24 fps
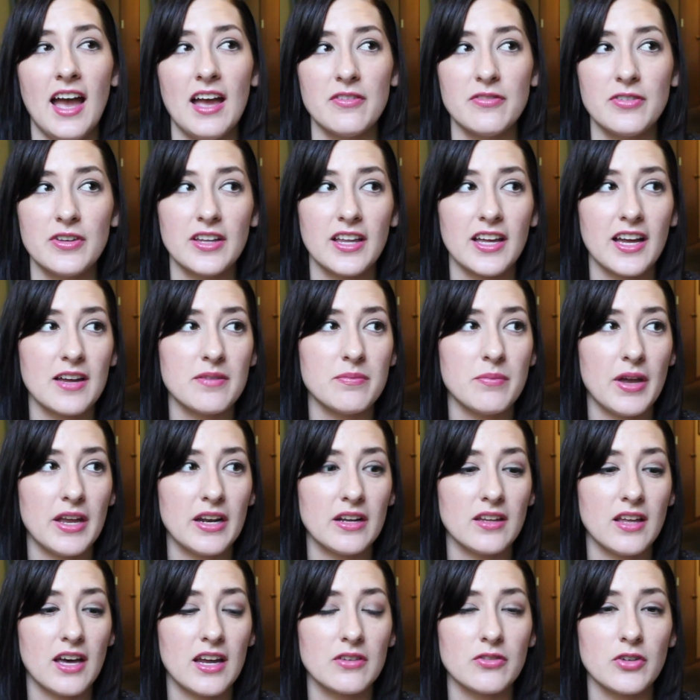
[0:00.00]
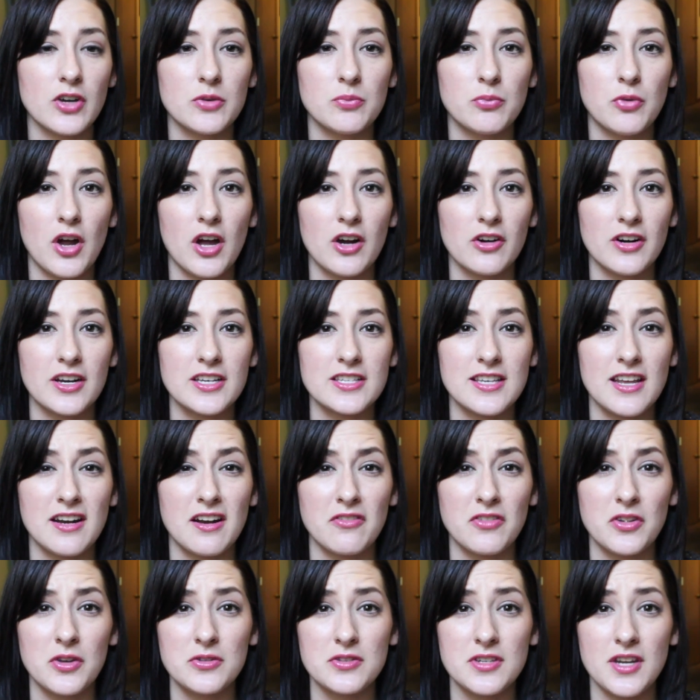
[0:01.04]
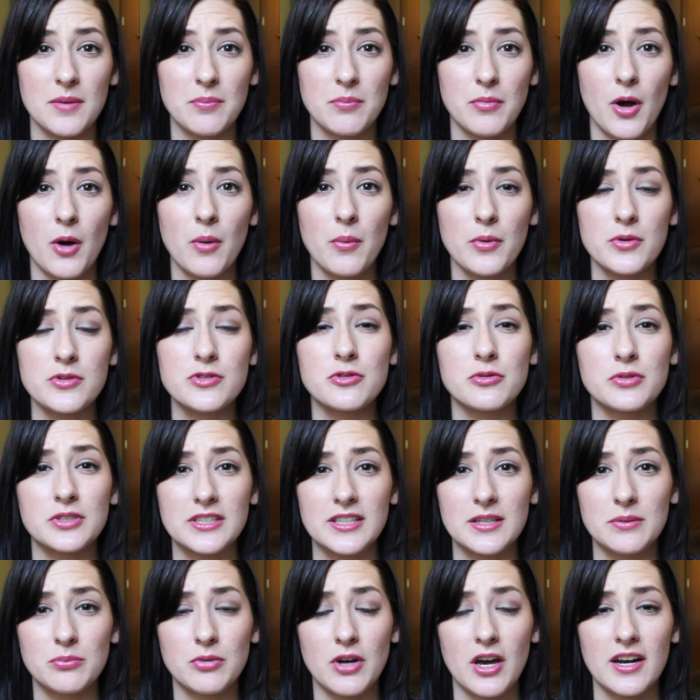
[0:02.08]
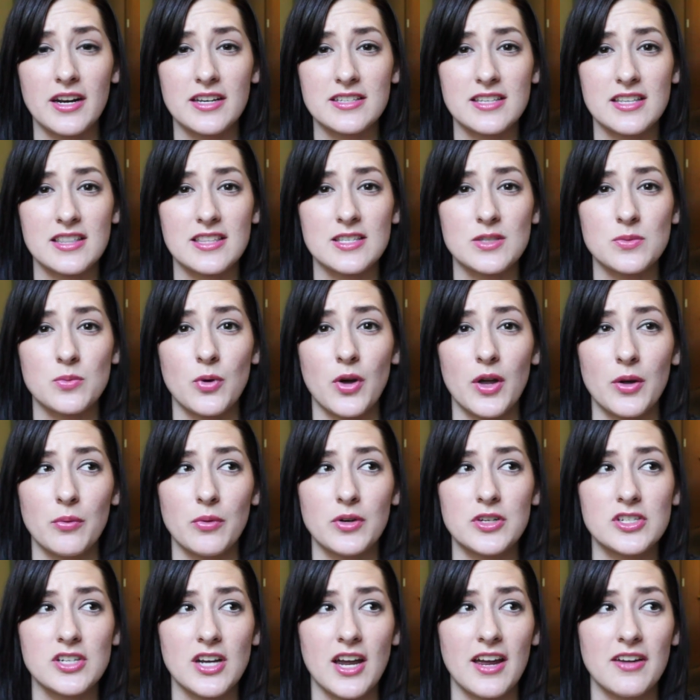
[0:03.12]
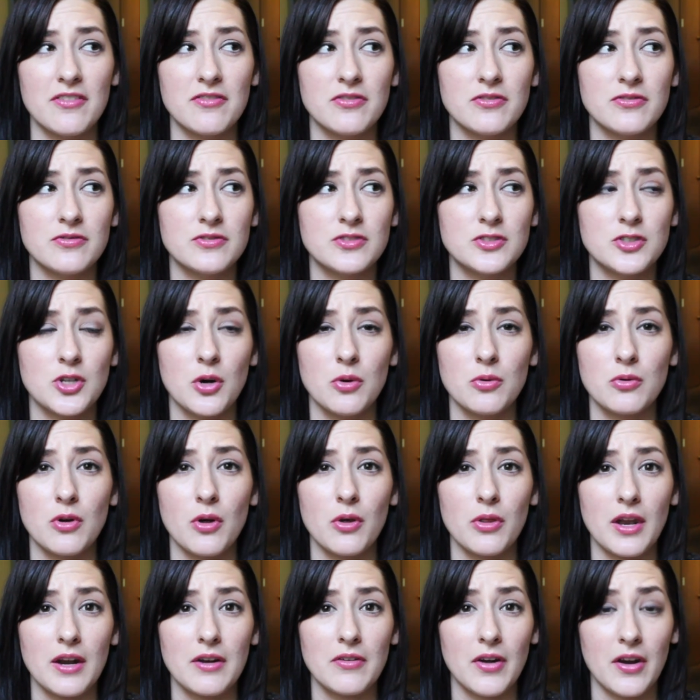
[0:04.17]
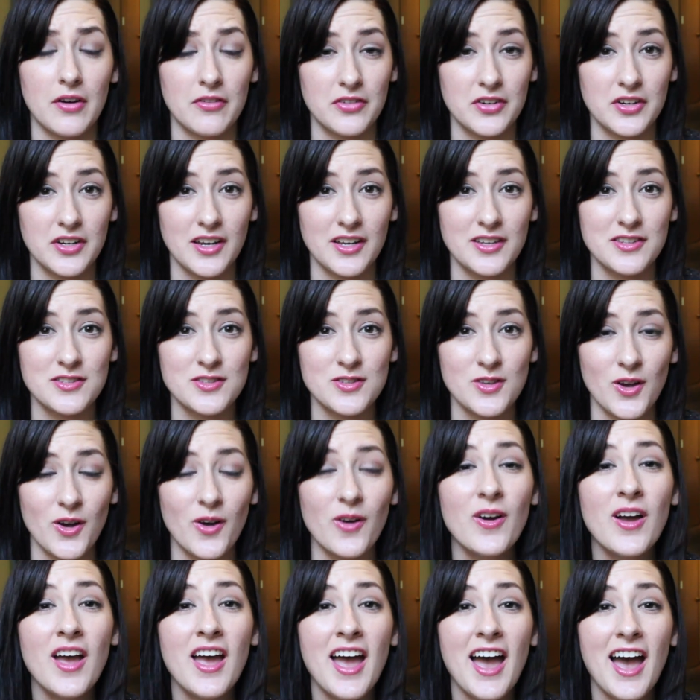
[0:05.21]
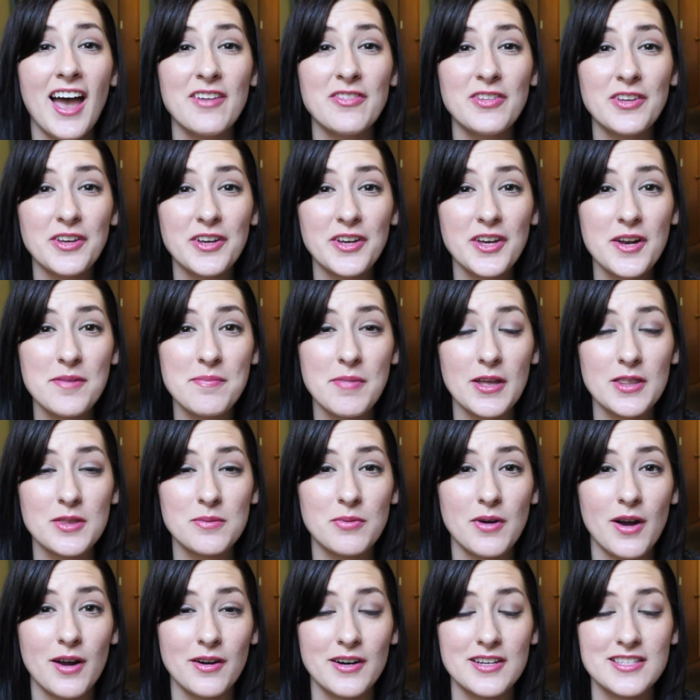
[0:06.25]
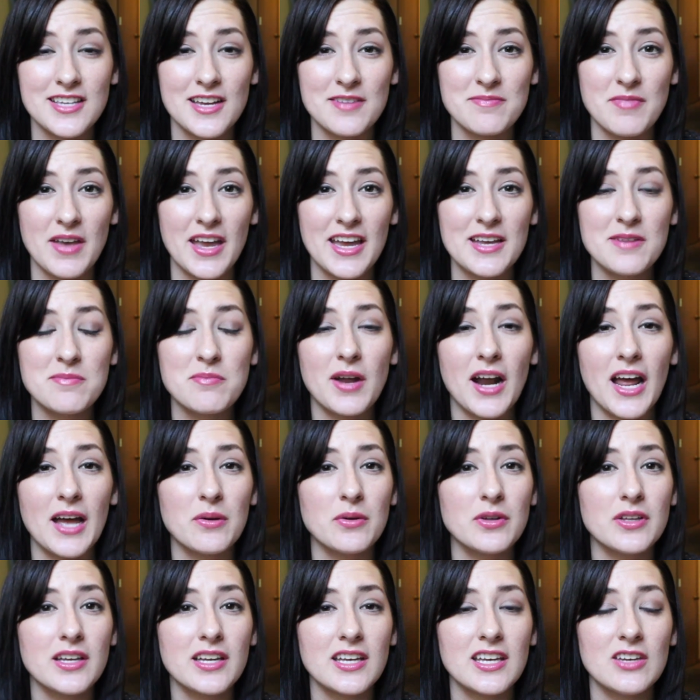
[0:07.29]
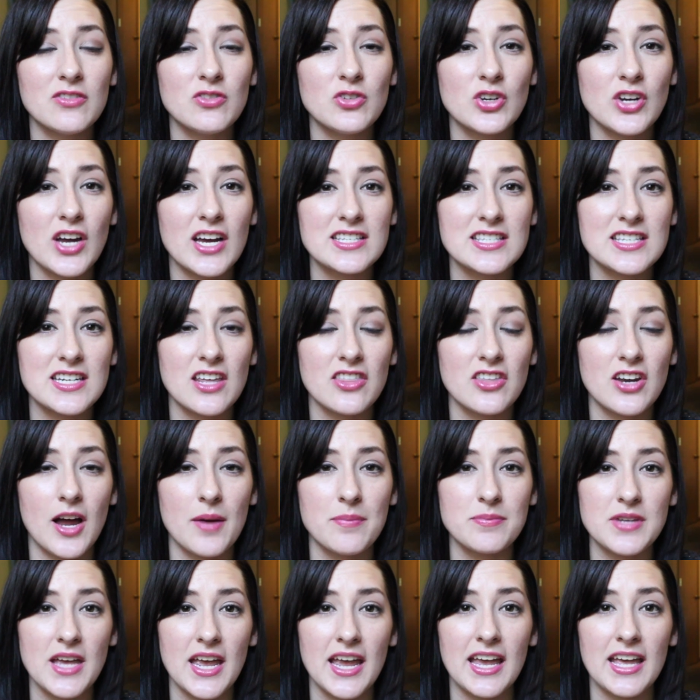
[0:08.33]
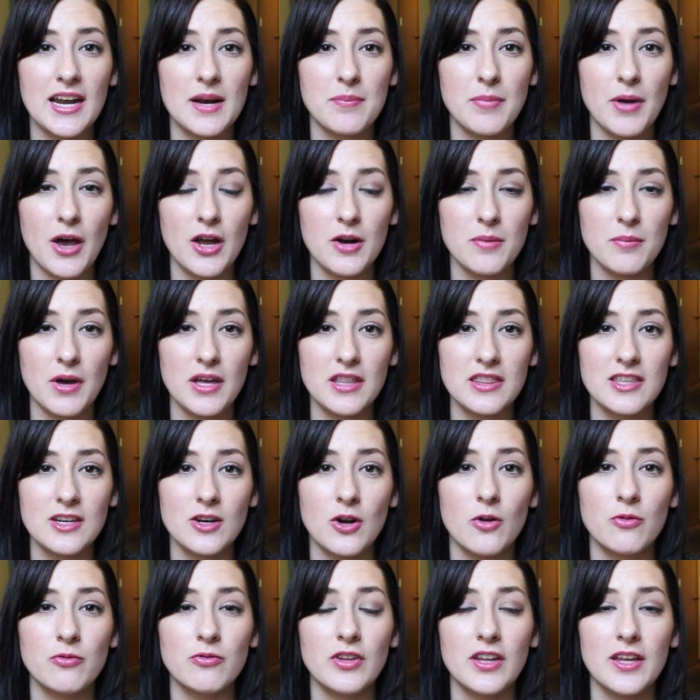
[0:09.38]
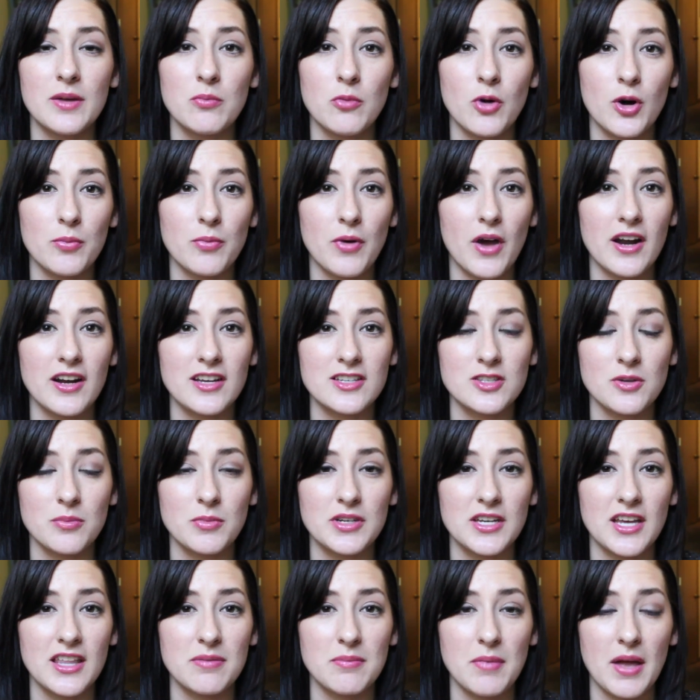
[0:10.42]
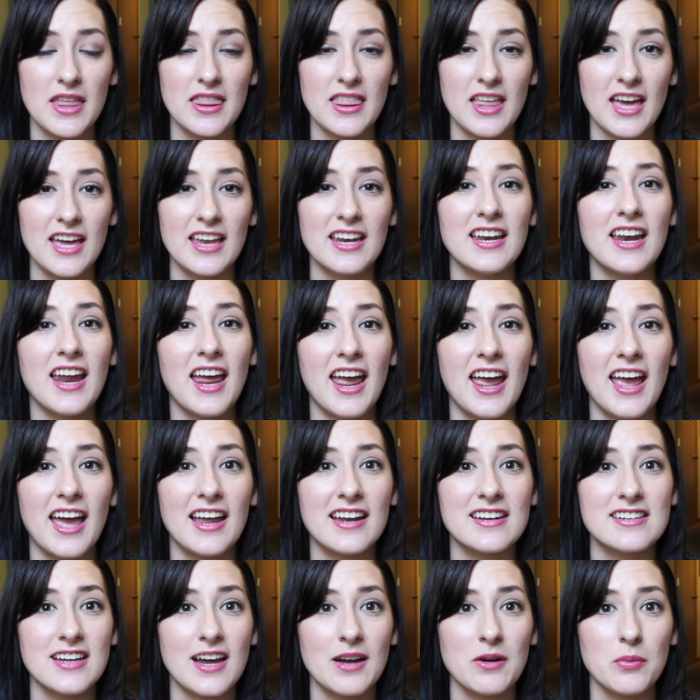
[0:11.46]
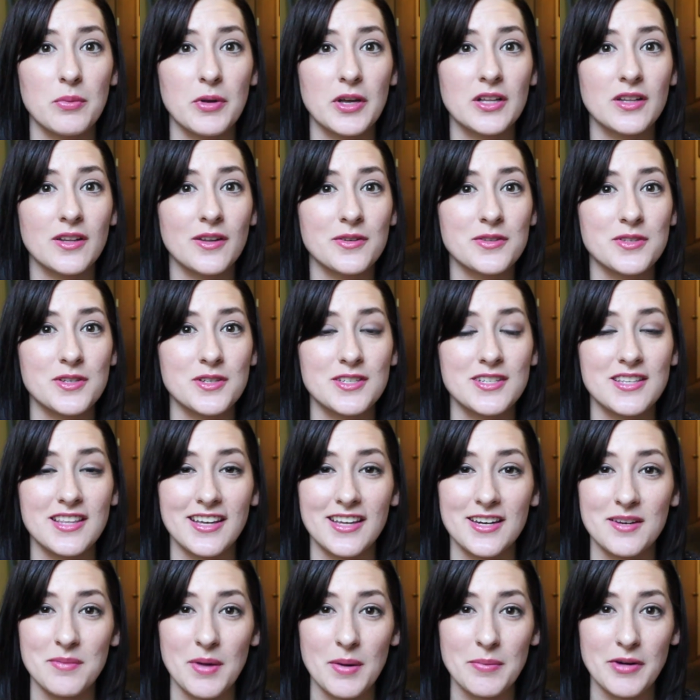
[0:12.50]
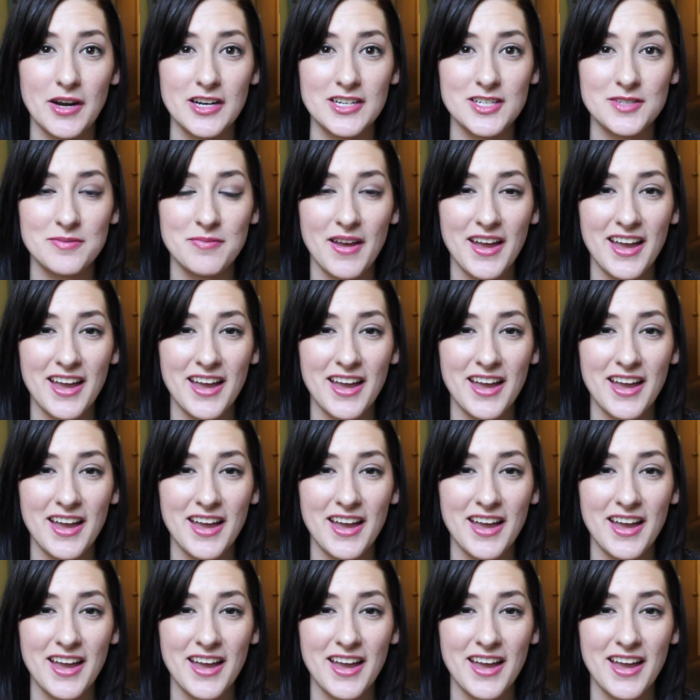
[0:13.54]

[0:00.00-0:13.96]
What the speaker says: I feel like I've made a lot of good progress, and I've used up almost 3 lip products at this point, which I don't know that I've ever done. So I feel good about the progress I've made, but I will give you guys another update in about a month, and hopefully more products will be done by then, and I will be closer to the end of my project